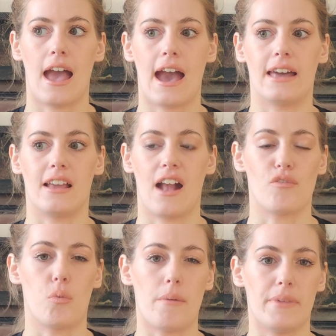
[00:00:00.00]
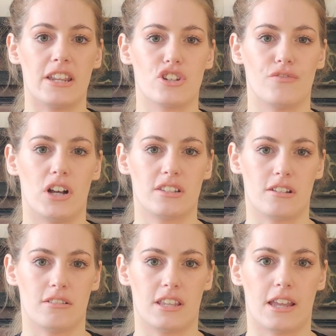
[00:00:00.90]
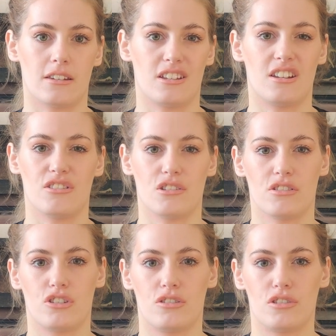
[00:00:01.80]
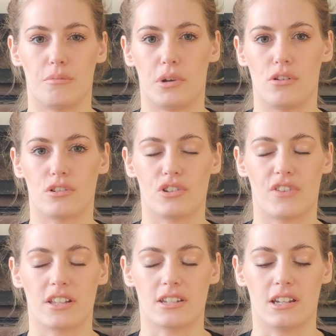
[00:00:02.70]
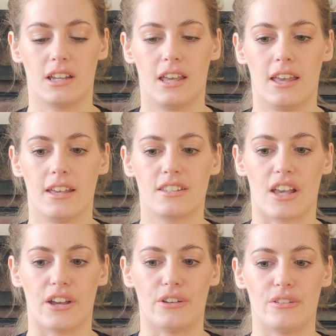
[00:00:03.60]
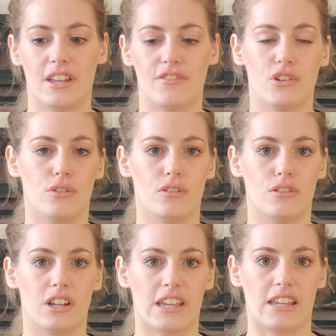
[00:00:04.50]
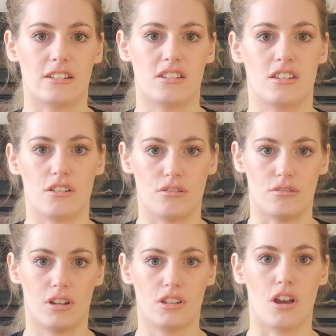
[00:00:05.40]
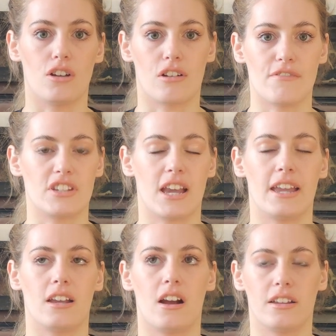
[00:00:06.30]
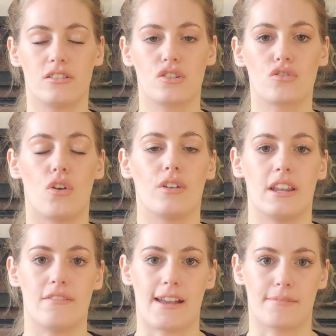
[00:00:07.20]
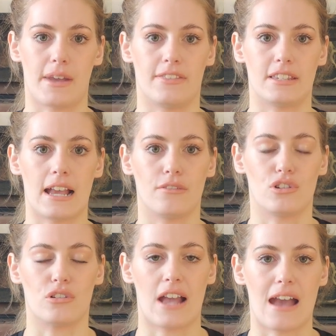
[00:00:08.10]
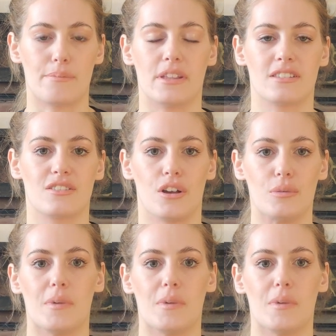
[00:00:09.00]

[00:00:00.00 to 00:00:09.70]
and I have a 1 minute shavasana at the end. I don't do a super long shavasana. So if you're looking to do yoga every day, I strongly recommend the Down Dog app. It's so